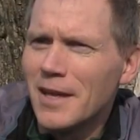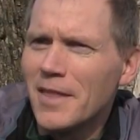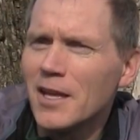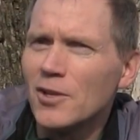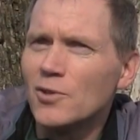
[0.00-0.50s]

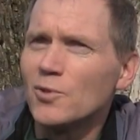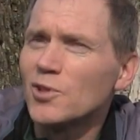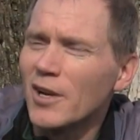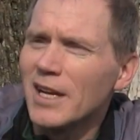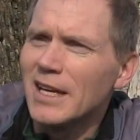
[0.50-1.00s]
And then you
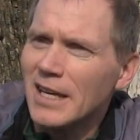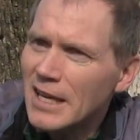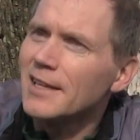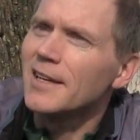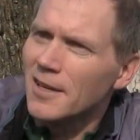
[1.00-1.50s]
do training
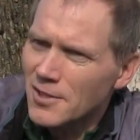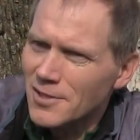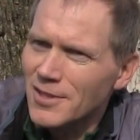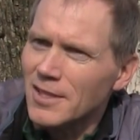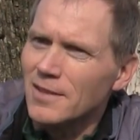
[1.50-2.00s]
in
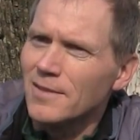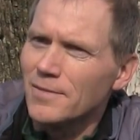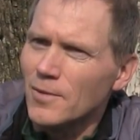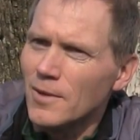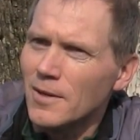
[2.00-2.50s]
country
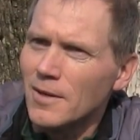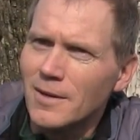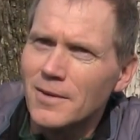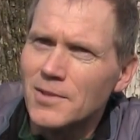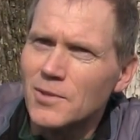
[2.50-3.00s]
for
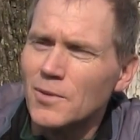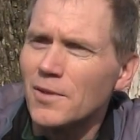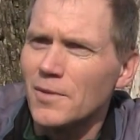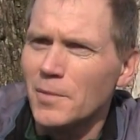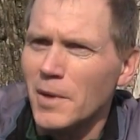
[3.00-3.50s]
2 to
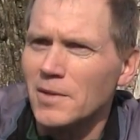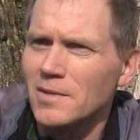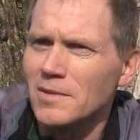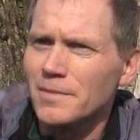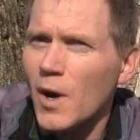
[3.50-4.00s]
3
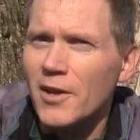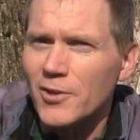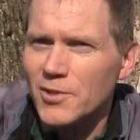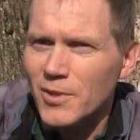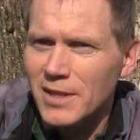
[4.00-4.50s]
months. While
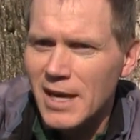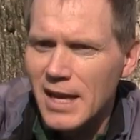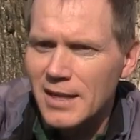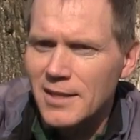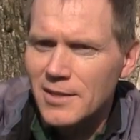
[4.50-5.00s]
you're doing
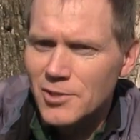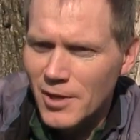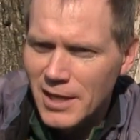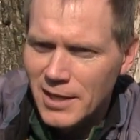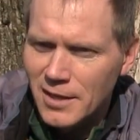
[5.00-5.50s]
that
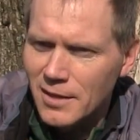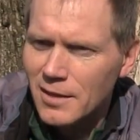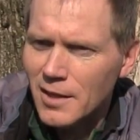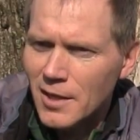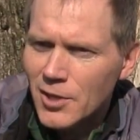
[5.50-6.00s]
training,
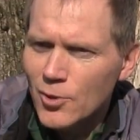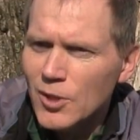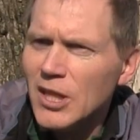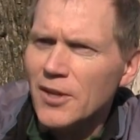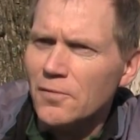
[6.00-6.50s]
you
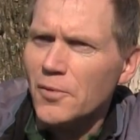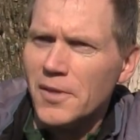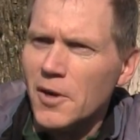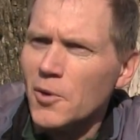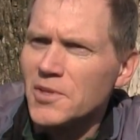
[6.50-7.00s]
live
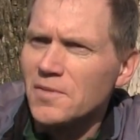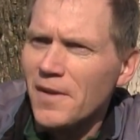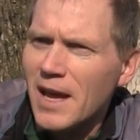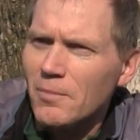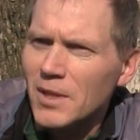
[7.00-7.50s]
with a host
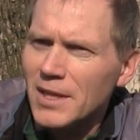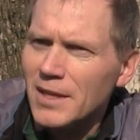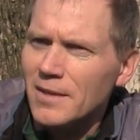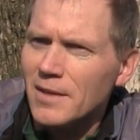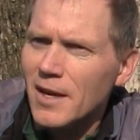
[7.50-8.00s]

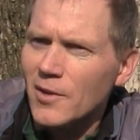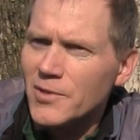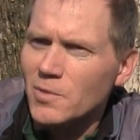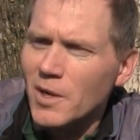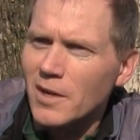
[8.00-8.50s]
family
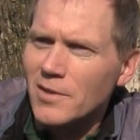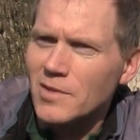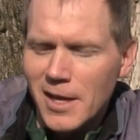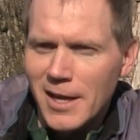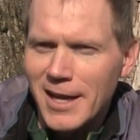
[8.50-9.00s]
elsewhere.
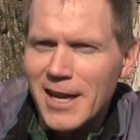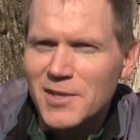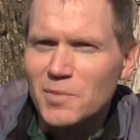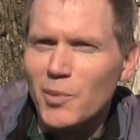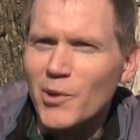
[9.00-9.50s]
It kind
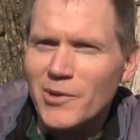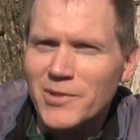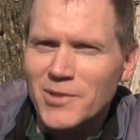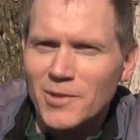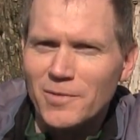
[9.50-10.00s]
of
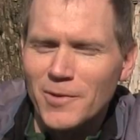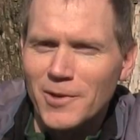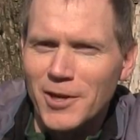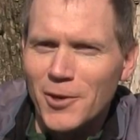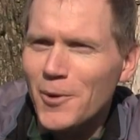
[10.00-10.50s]
spoils you for
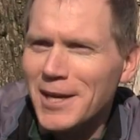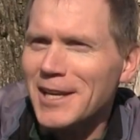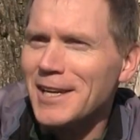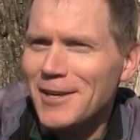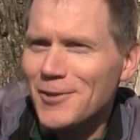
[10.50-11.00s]
going
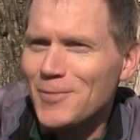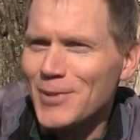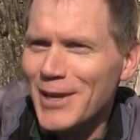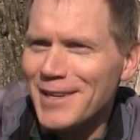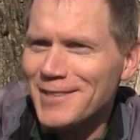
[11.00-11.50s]
any other
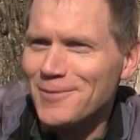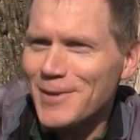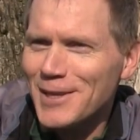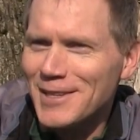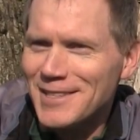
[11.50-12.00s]
place,
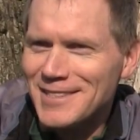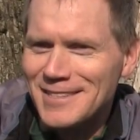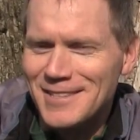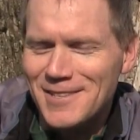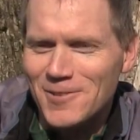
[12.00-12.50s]

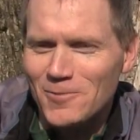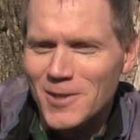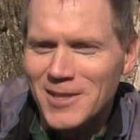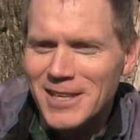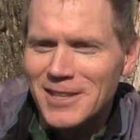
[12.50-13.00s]
because you
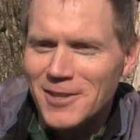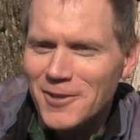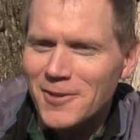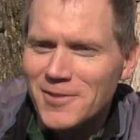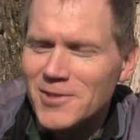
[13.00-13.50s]
really
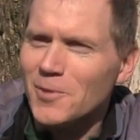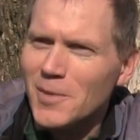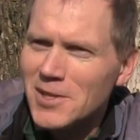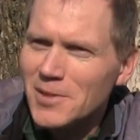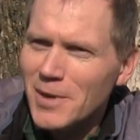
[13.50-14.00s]
learn so
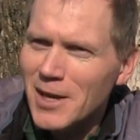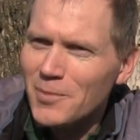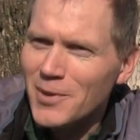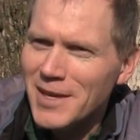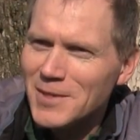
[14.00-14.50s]
much about a
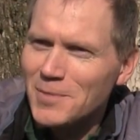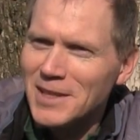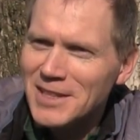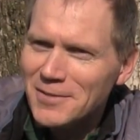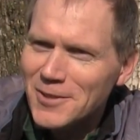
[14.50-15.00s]
place by
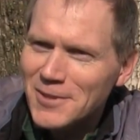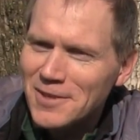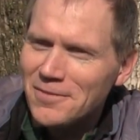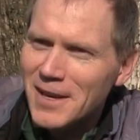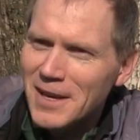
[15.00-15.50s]
living with a